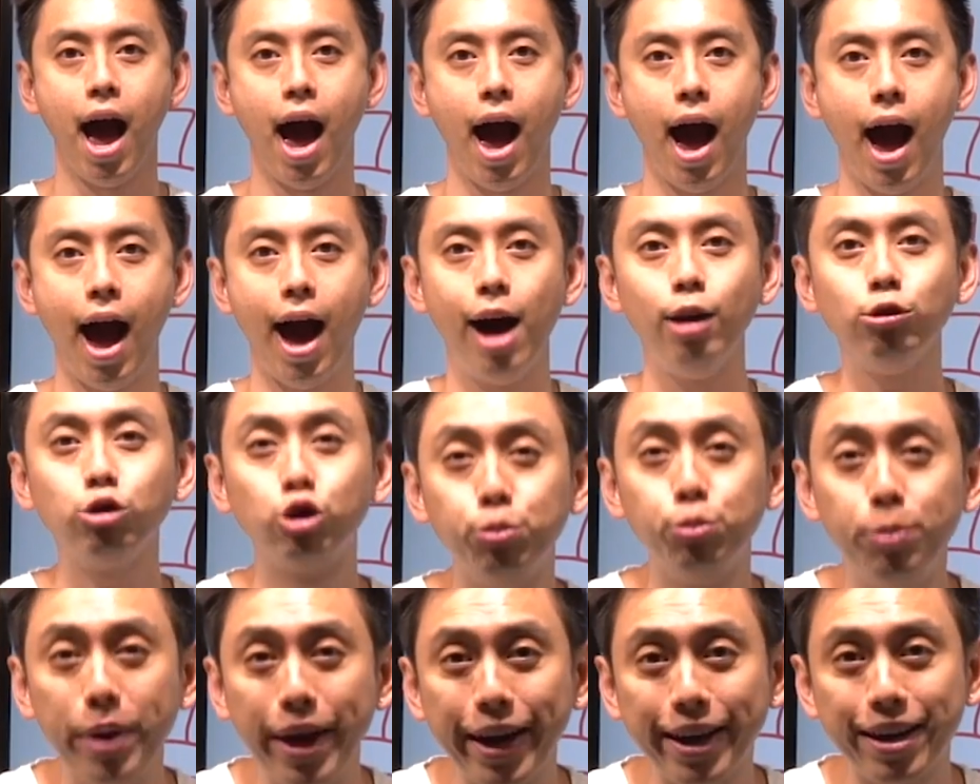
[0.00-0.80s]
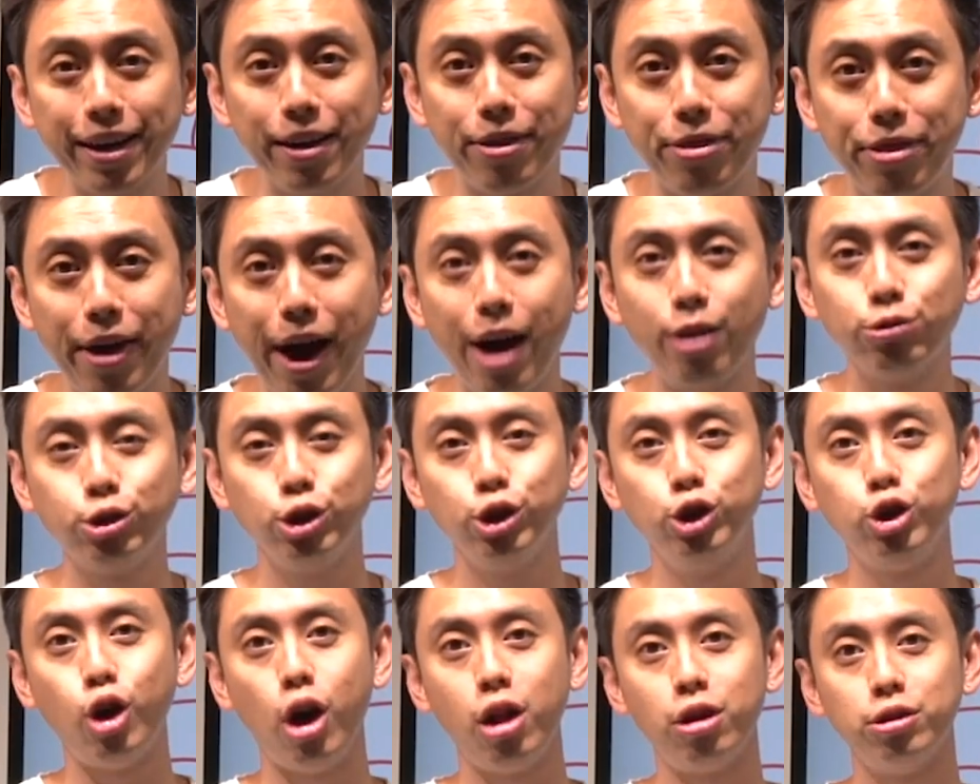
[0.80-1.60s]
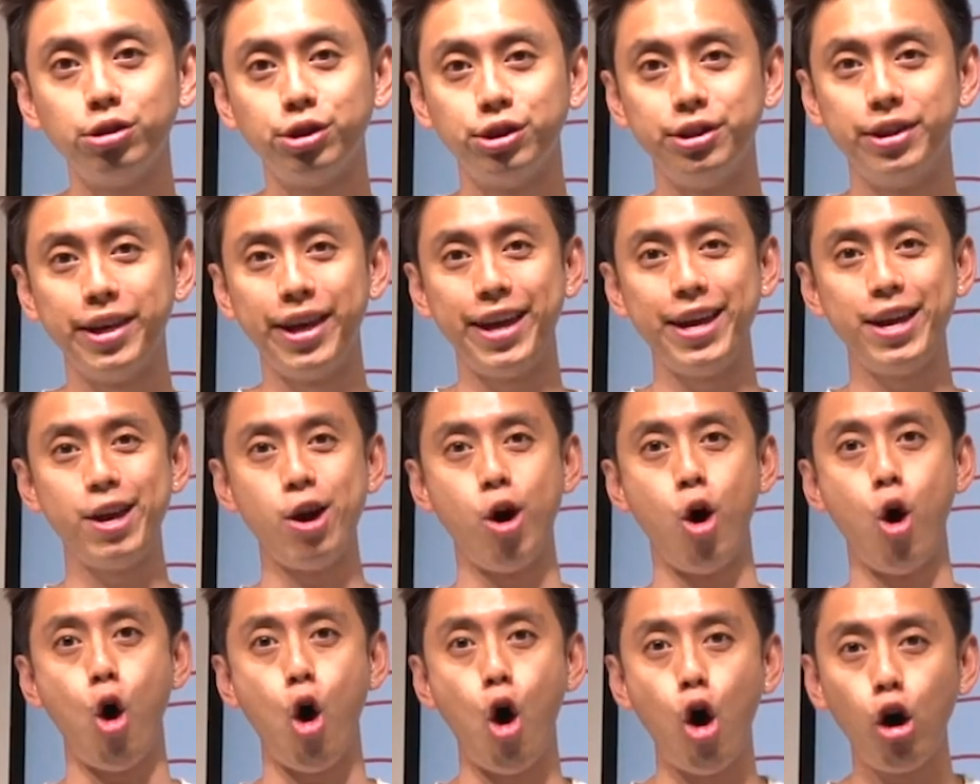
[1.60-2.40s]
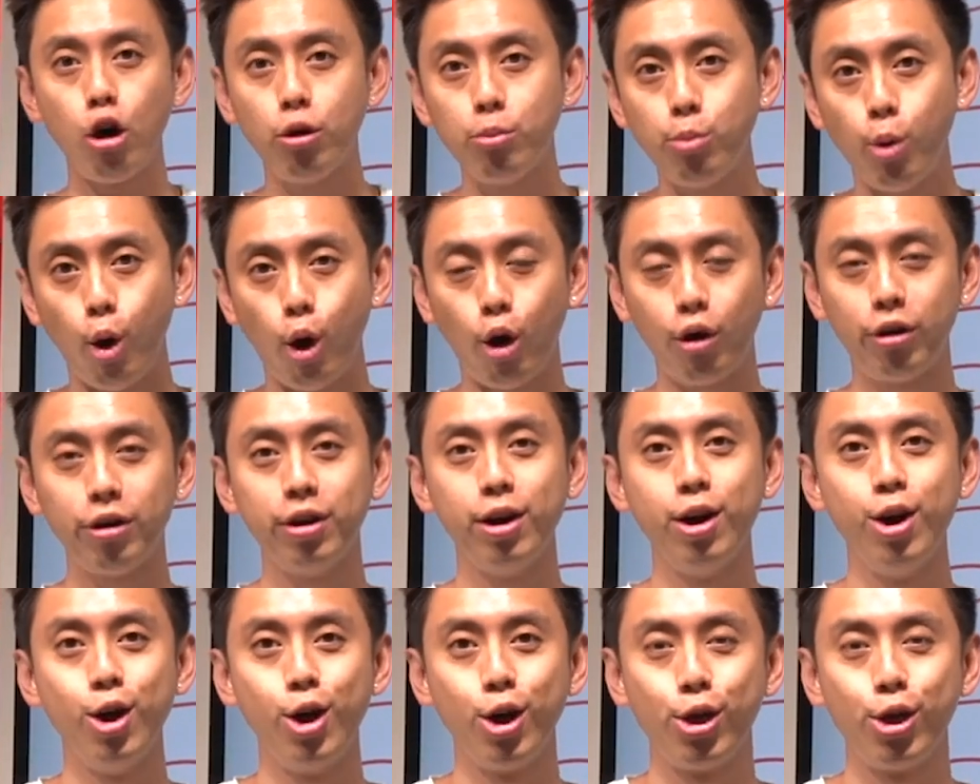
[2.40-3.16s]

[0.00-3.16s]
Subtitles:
How to make $1,000 a day or more